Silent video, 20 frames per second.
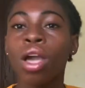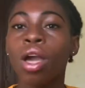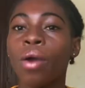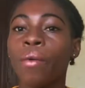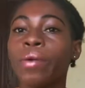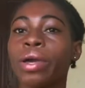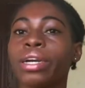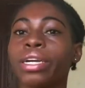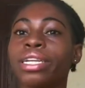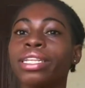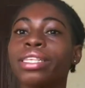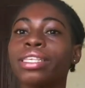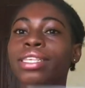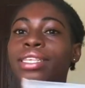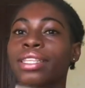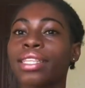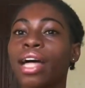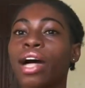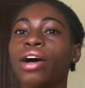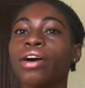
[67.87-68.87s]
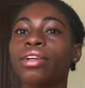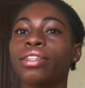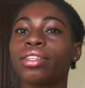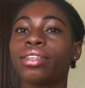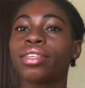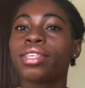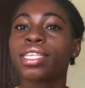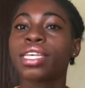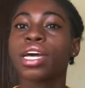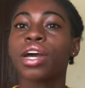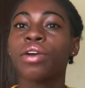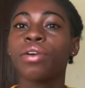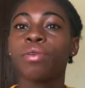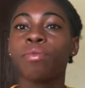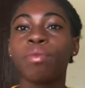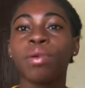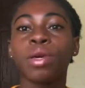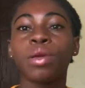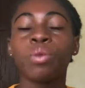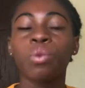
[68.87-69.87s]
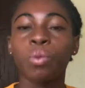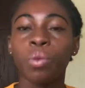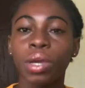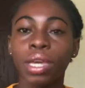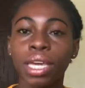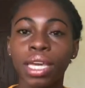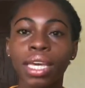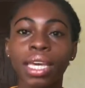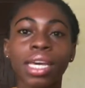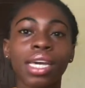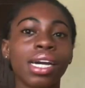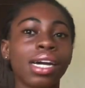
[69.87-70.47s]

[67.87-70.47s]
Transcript: i'm going to style this caribbean wig